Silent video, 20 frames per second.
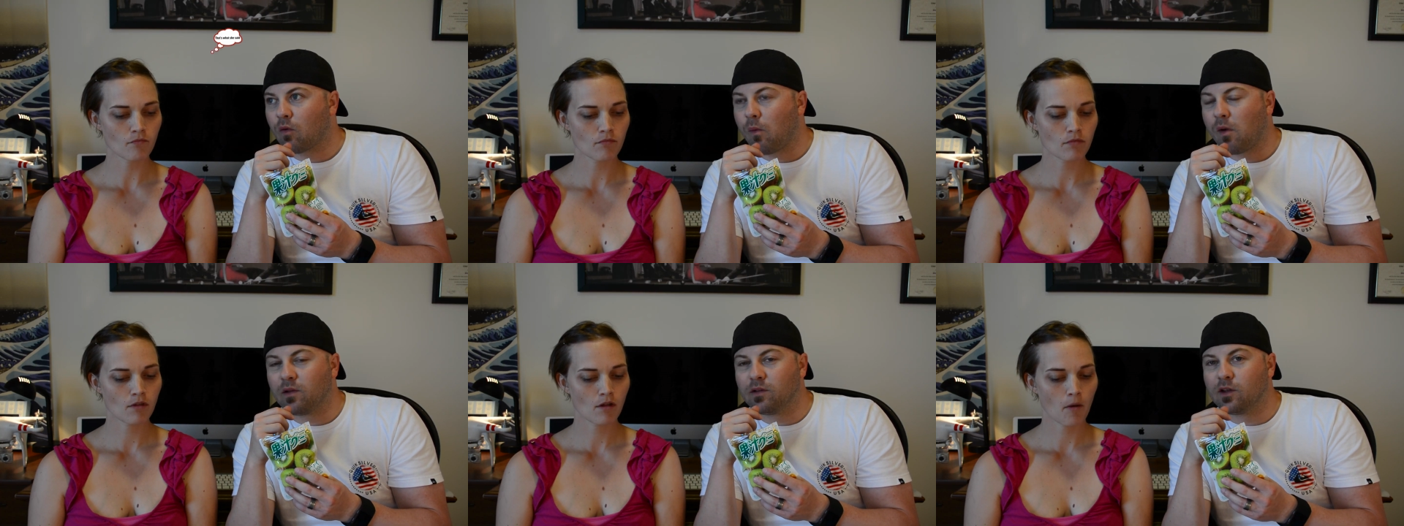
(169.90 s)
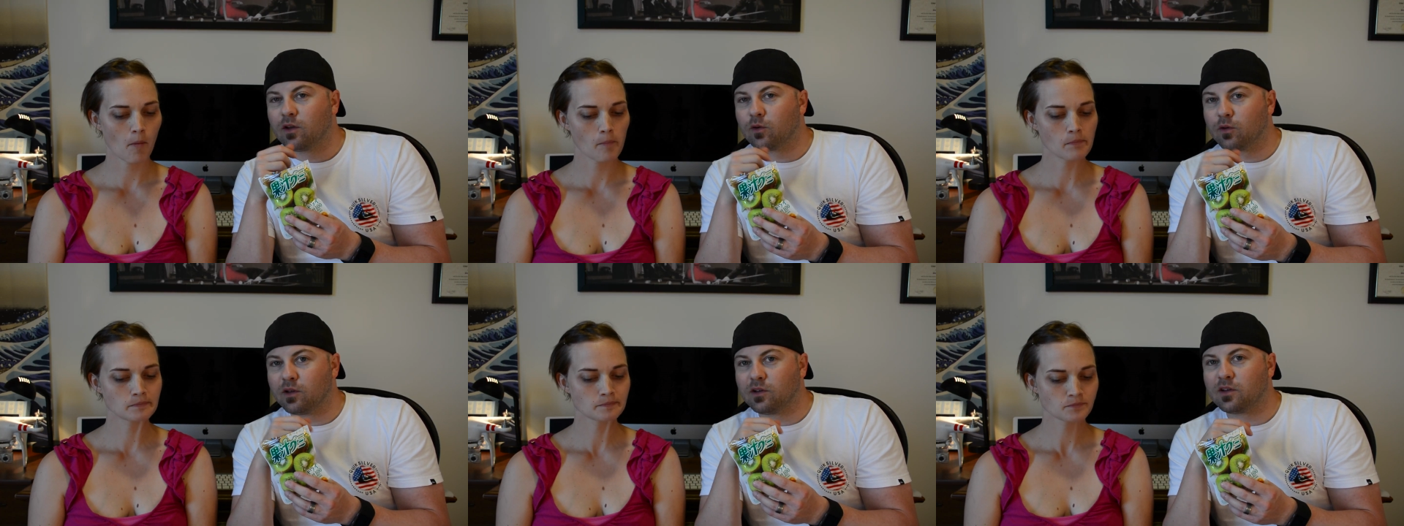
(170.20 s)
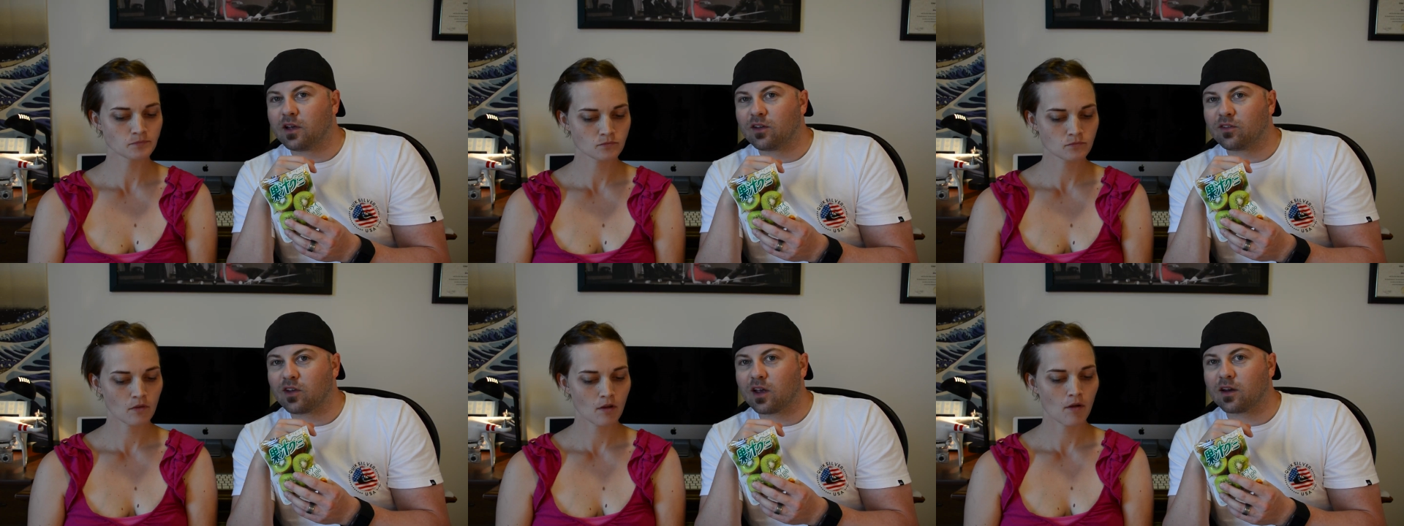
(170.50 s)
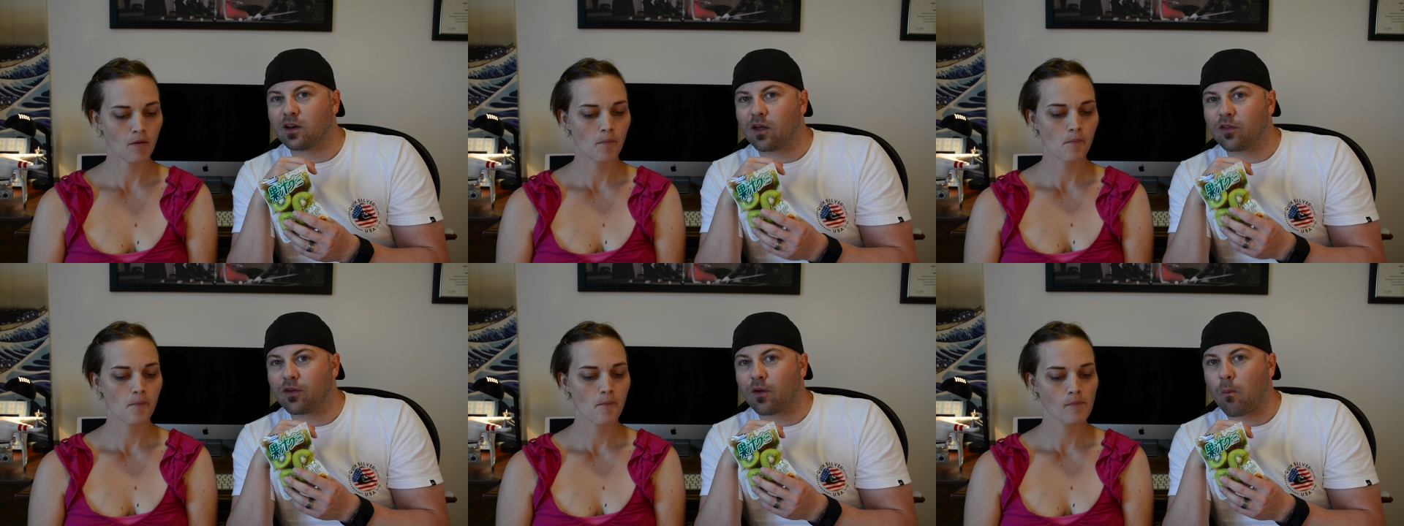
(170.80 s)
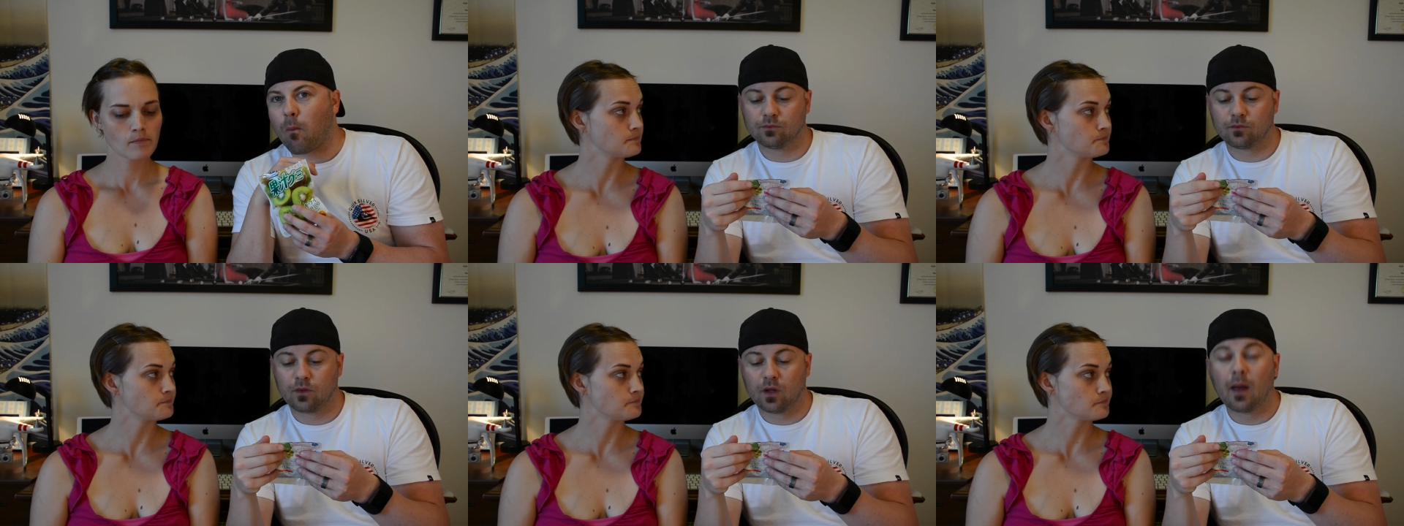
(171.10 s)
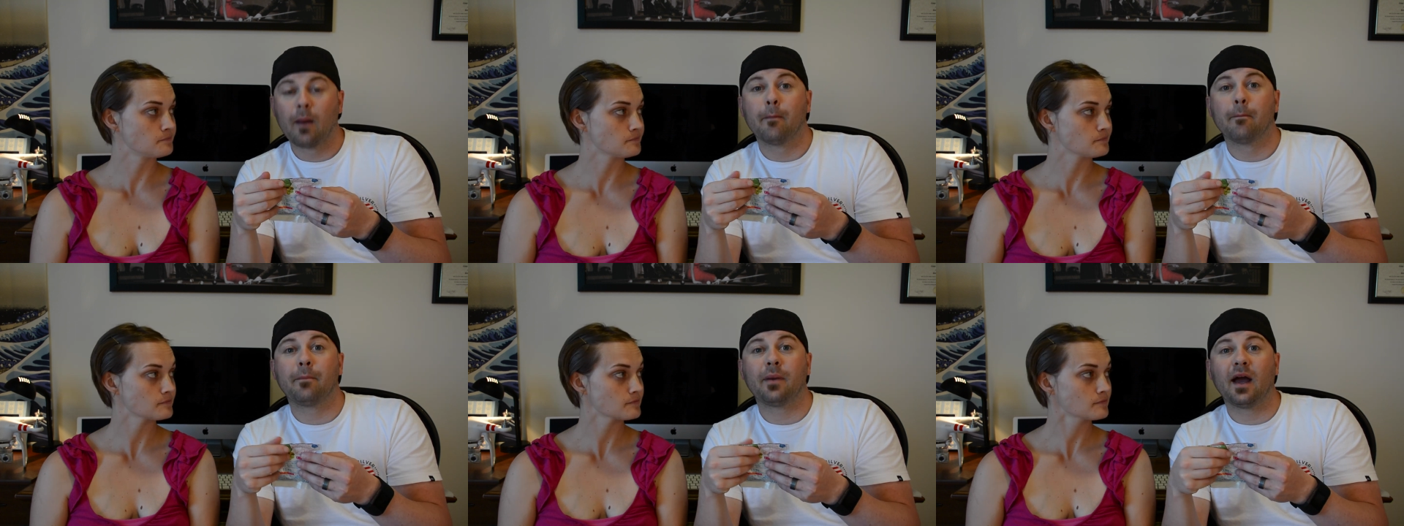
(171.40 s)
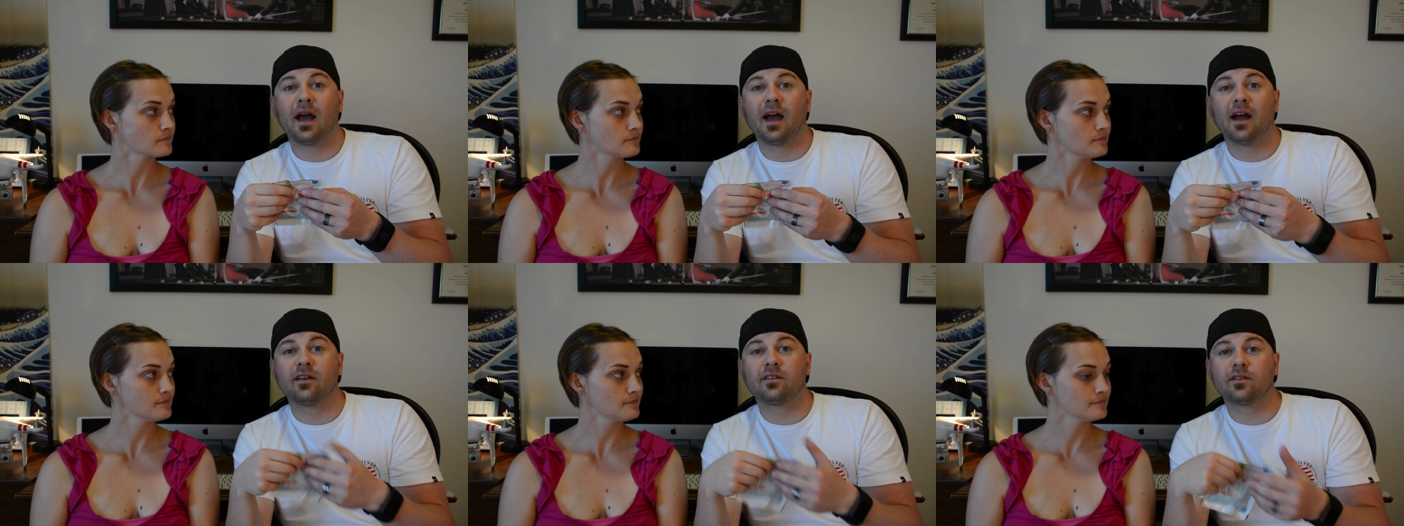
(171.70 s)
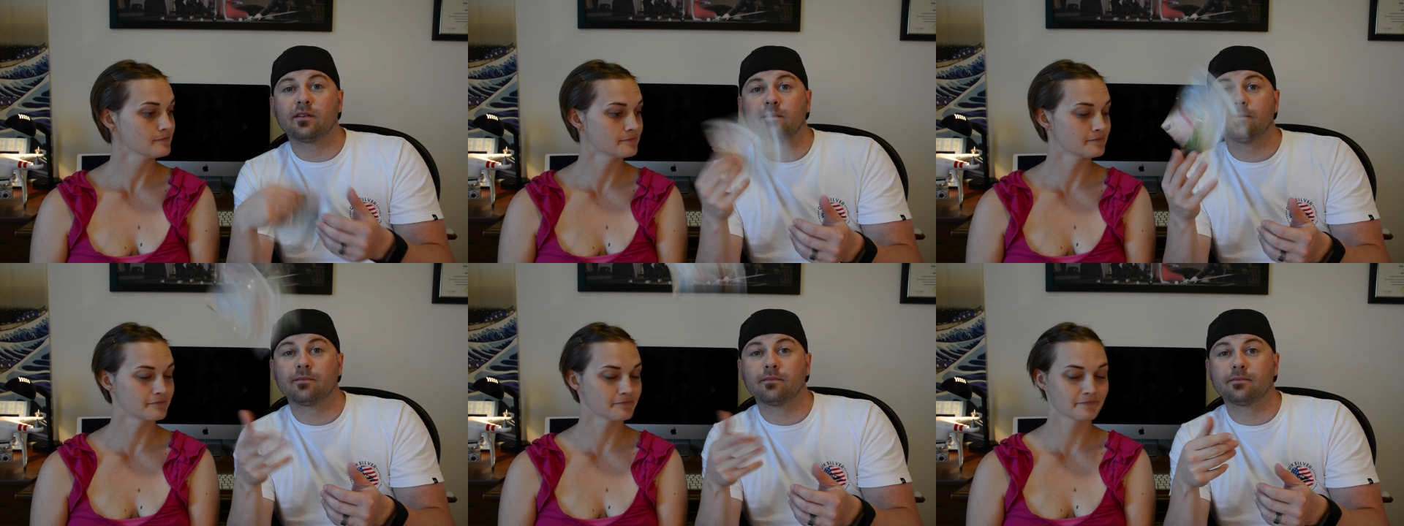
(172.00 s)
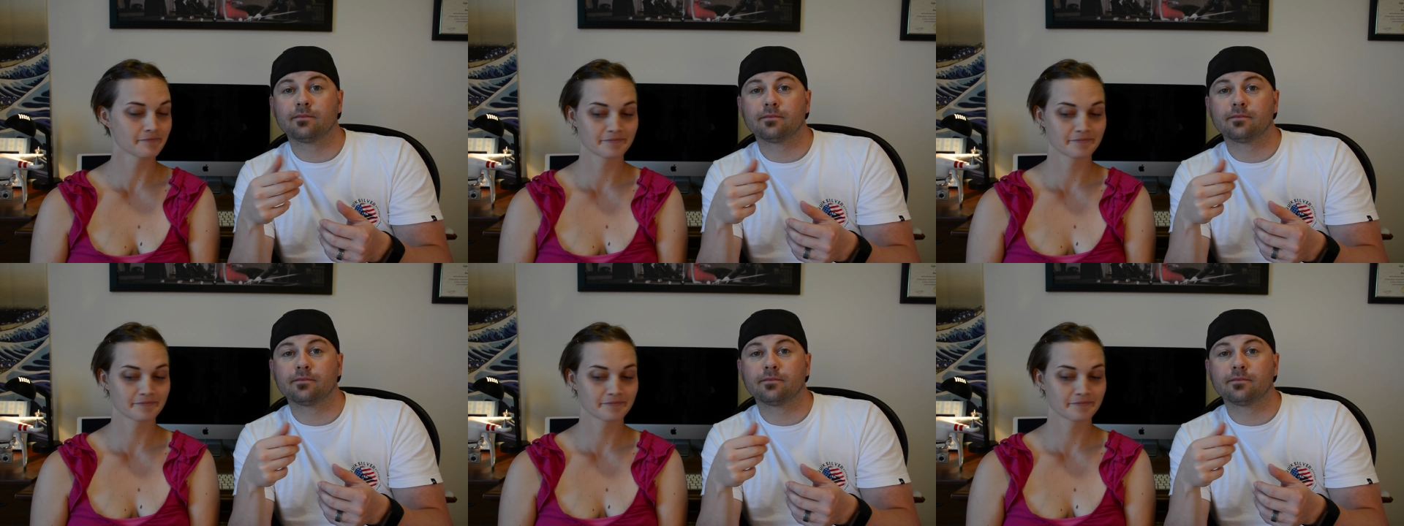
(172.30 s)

Speaker 1: It literally tastes like nothing. Pass.